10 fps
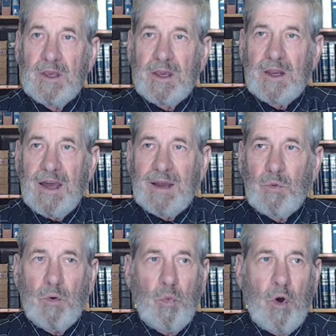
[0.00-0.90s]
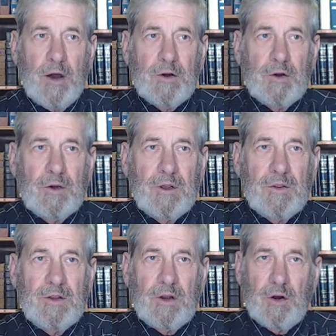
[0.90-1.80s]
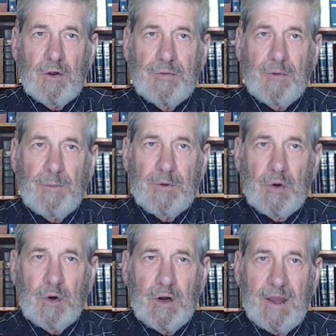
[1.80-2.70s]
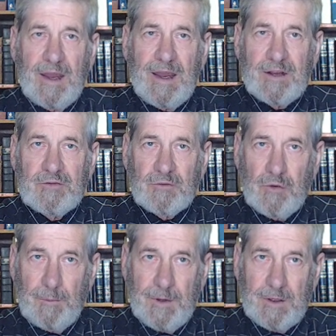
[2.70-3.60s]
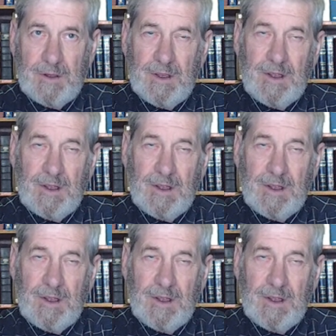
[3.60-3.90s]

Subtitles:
And I will water the earth from your excrement.